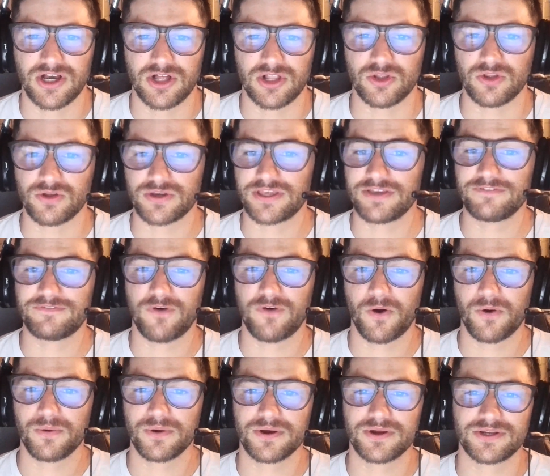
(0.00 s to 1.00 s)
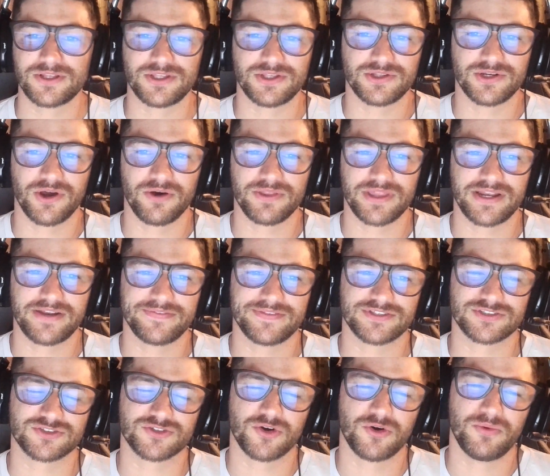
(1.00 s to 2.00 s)
Looking forward, you know that if
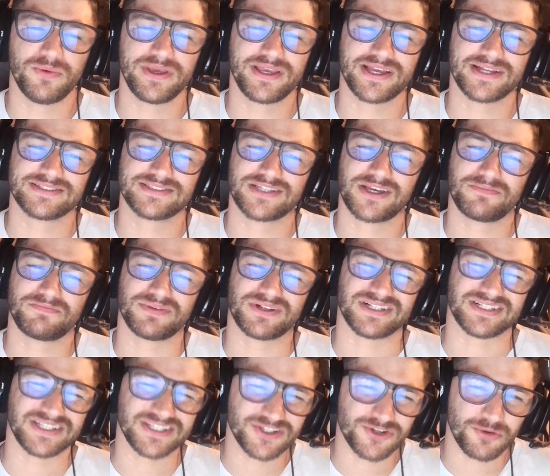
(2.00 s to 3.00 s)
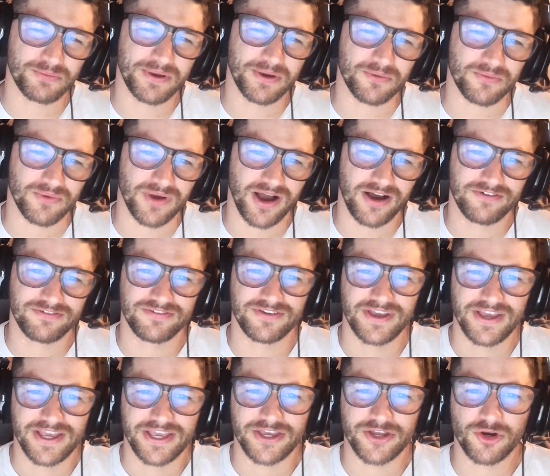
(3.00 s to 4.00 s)
the school week ends up a little bit rough,
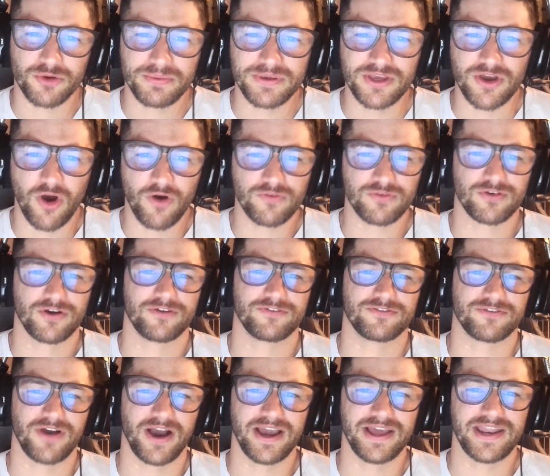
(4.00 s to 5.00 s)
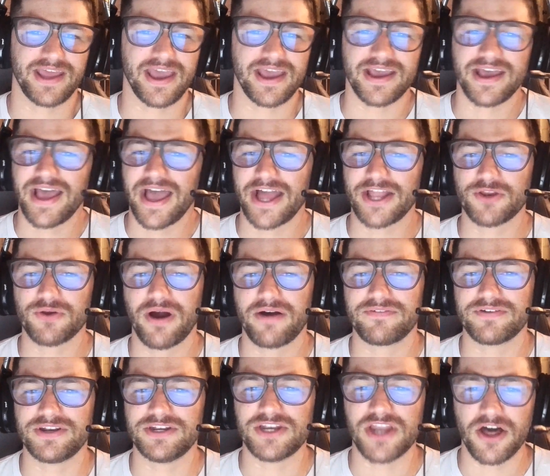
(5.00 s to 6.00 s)
it'll be over on Friday, and you'll
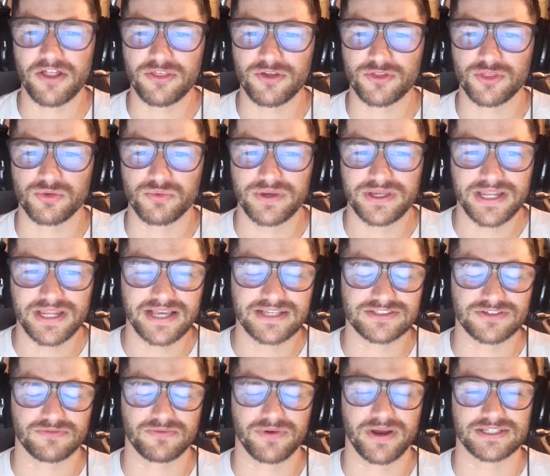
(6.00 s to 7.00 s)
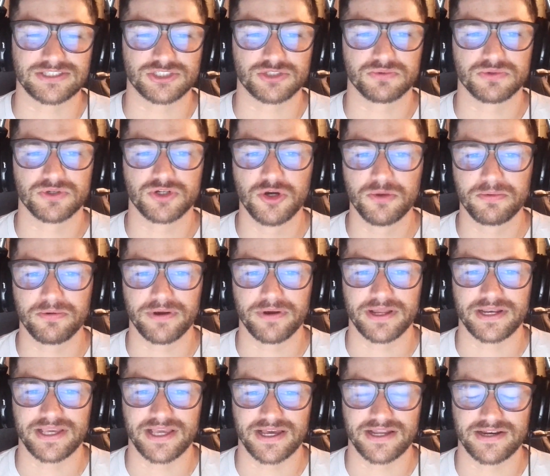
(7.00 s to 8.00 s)
have another 3 days of rest to
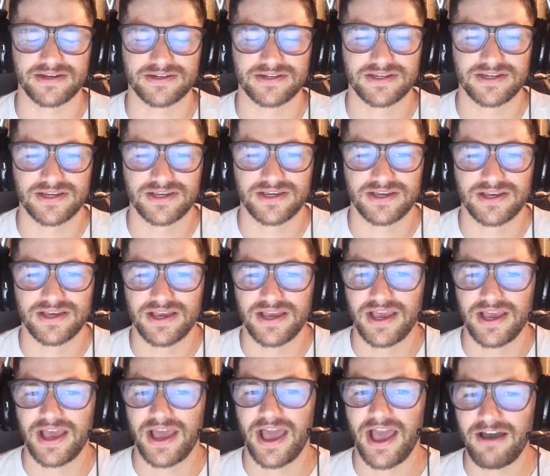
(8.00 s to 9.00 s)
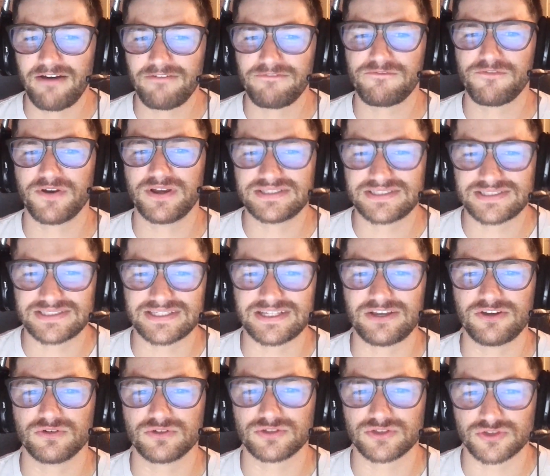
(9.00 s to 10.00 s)
recuperate again. Every
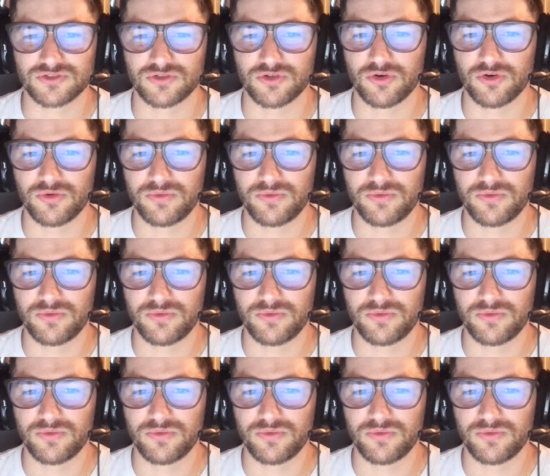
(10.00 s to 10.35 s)
single school